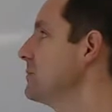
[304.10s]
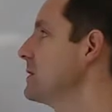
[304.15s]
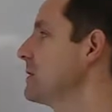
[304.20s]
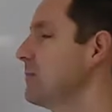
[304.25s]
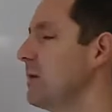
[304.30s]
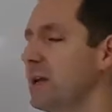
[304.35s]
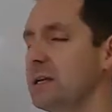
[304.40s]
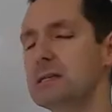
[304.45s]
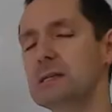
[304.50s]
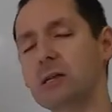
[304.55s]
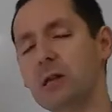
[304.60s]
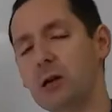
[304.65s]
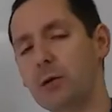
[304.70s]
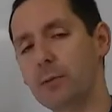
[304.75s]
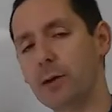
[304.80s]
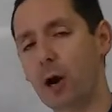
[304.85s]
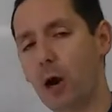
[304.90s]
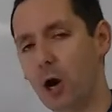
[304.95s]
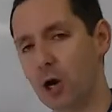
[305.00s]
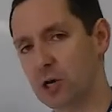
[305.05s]
it makes it a little
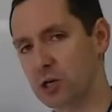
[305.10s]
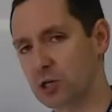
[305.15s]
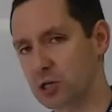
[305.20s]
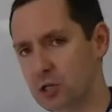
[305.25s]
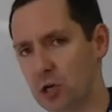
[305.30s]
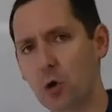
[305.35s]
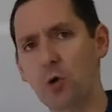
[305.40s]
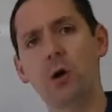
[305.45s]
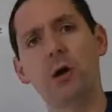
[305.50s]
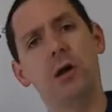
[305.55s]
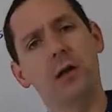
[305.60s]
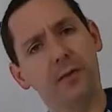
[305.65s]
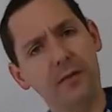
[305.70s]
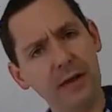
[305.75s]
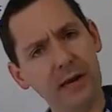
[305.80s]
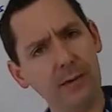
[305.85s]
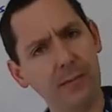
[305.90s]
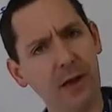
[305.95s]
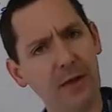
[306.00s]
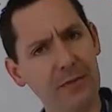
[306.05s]
bit harder. So
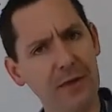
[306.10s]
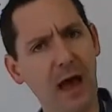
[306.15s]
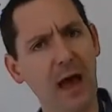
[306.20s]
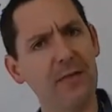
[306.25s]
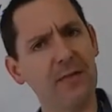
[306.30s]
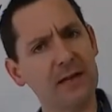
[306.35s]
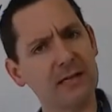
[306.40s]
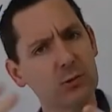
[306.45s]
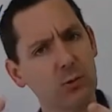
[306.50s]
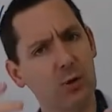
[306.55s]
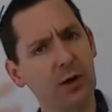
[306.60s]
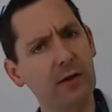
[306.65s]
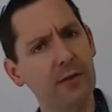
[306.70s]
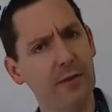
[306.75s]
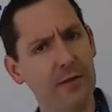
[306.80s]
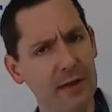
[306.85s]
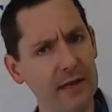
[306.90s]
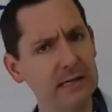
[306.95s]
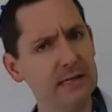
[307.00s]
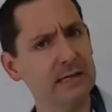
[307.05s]
think about that. That's one of
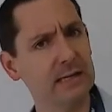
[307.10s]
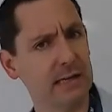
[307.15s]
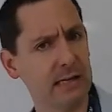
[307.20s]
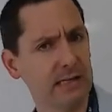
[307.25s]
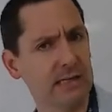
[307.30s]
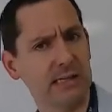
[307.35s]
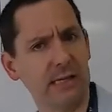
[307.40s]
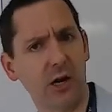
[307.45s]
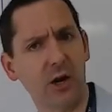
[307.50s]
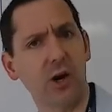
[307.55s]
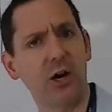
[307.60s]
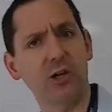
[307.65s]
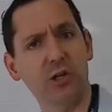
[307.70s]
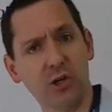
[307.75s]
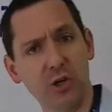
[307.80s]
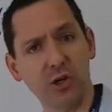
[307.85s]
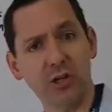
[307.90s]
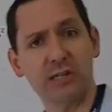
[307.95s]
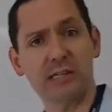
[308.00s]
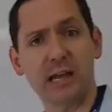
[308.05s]
the things to consider as
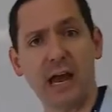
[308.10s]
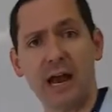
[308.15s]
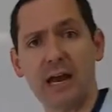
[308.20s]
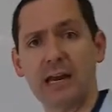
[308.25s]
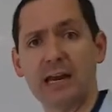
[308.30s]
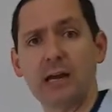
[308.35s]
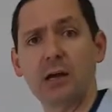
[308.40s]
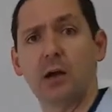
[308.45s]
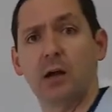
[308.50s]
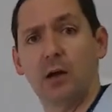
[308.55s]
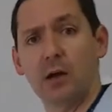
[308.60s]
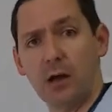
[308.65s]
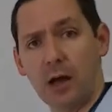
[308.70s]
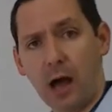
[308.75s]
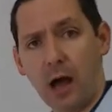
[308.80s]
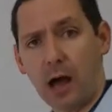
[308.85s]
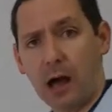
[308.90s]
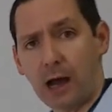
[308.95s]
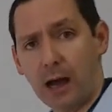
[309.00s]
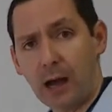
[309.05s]
you're deciding
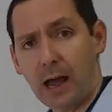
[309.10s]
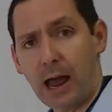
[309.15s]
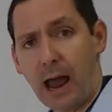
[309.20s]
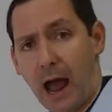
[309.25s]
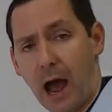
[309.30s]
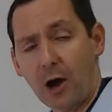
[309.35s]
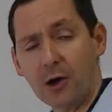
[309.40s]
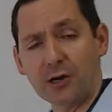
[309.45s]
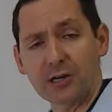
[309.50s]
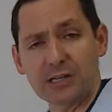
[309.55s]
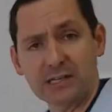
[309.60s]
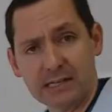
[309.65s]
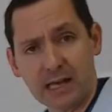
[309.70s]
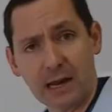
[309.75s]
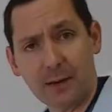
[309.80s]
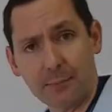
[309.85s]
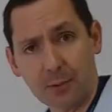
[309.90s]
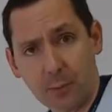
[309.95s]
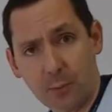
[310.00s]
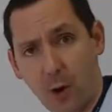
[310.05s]
how to set
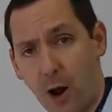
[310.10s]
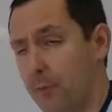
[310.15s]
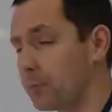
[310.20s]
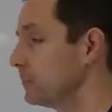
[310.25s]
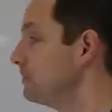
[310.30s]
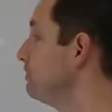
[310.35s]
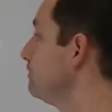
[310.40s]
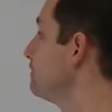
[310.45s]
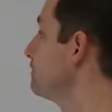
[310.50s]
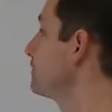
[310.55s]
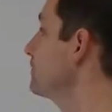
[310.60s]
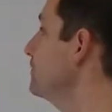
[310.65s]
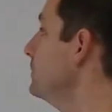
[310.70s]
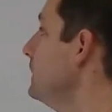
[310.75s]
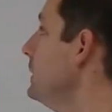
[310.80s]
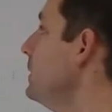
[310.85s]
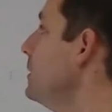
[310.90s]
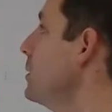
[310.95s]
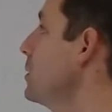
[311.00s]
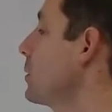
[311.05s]
up your problem.
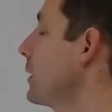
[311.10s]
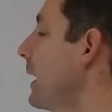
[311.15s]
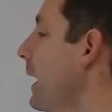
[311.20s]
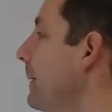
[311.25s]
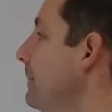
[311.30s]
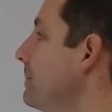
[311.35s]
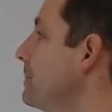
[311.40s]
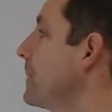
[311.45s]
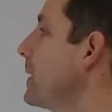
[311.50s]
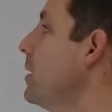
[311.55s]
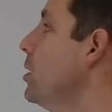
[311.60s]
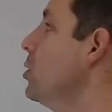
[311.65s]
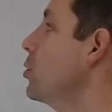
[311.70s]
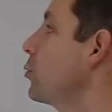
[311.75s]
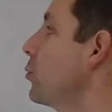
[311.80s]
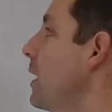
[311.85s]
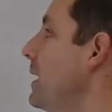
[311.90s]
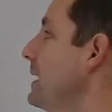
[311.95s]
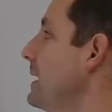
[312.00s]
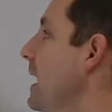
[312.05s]
Okay,
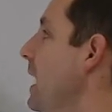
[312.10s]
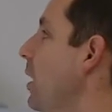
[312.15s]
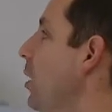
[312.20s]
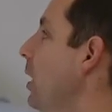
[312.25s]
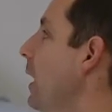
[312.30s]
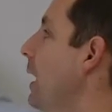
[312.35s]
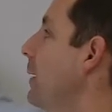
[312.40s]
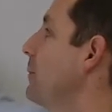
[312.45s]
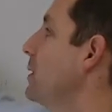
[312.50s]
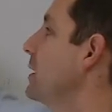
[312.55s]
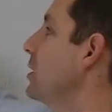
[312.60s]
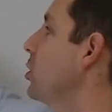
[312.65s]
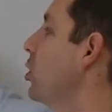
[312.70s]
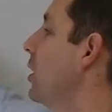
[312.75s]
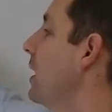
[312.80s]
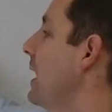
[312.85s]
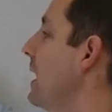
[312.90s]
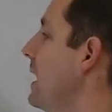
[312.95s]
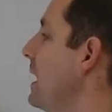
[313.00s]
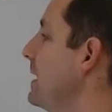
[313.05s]
right now I'm going to go
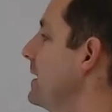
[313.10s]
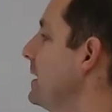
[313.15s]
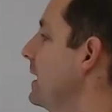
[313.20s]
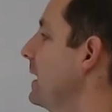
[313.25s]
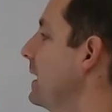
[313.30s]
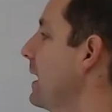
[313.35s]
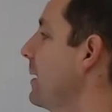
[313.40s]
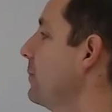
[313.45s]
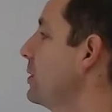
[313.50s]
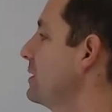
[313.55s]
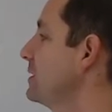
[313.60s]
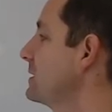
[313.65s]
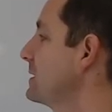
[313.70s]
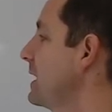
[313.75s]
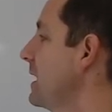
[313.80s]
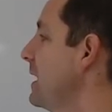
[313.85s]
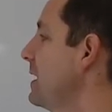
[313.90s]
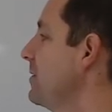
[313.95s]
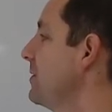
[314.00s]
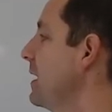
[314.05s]
ahead and I'm going to
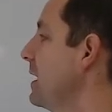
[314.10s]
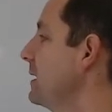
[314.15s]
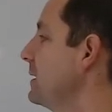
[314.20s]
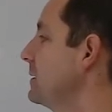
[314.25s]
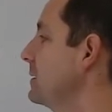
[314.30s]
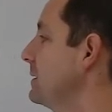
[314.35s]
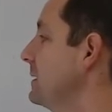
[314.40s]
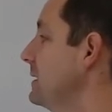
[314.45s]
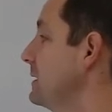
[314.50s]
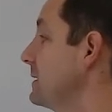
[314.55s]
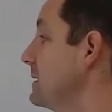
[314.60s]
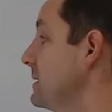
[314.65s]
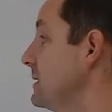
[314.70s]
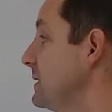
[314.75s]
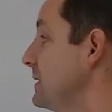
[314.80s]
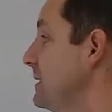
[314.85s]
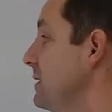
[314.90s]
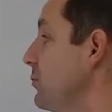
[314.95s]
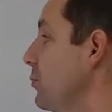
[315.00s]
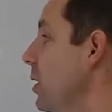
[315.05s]
say that this is
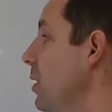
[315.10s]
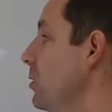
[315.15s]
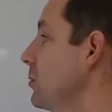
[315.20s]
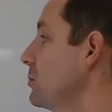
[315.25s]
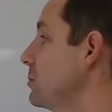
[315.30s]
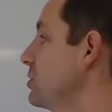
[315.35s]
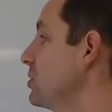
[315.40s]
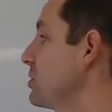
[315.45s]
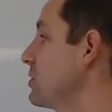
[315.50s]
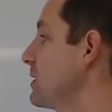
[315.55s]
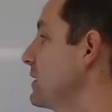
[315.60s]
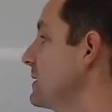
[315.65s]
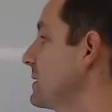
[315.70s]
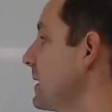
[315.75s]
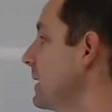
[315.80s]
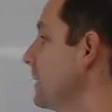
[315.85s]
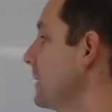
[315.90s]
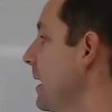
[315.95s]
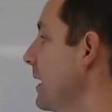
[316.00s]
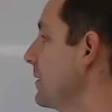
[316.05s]
0 just because
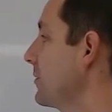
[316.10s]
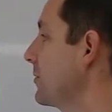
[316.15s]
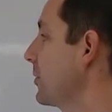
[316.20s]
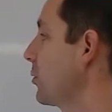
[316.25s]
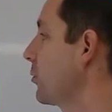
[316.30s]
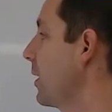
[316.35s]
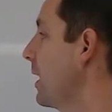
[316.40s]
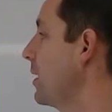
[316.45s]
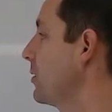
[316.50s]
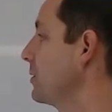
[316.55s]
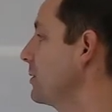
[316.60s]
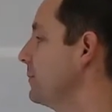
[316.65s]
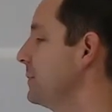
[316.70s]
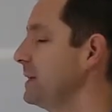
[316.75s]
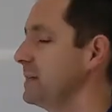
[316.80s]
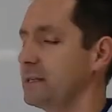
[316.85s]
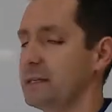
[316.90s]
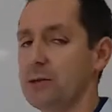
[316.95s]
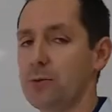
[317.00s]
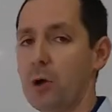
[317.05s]
I like the ground to
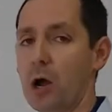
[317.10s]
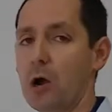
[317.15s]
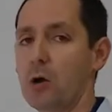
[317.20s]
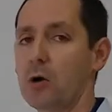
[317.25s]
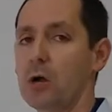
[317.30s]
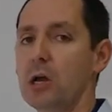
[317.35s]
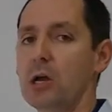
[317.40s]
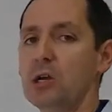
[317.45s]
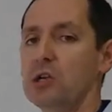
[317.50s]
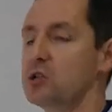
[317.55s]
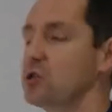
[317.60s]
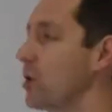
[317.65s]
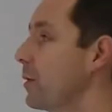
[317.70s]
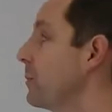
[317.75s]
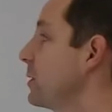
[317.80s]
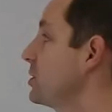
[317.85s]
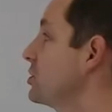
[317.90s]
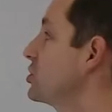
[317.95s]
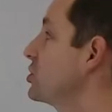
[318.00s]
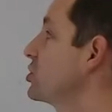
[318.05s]
be 0. So I'm
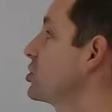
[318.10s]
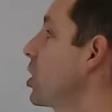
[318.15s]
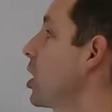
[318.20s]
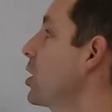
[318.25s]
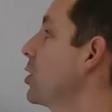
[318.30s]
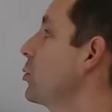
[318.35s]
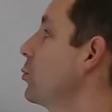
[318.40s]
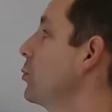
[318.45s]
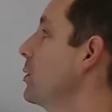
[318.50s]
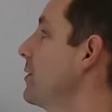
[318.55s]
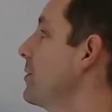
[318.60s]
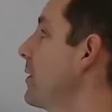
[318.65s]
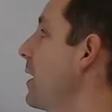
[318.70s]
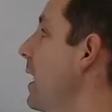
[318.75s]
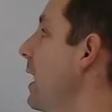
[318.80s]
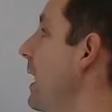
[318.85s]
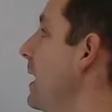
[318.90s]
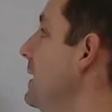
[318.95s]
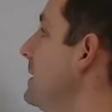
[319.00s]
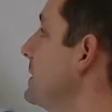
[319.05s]
going to start with a
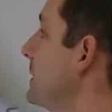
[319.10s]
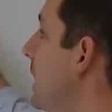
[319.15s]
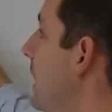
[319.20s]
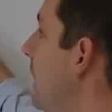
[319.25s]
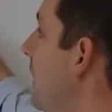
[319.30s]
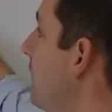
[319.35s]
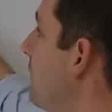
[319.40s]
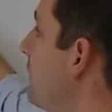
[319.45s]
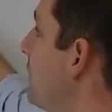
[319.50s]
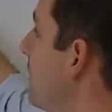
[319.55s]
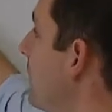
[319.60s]
height of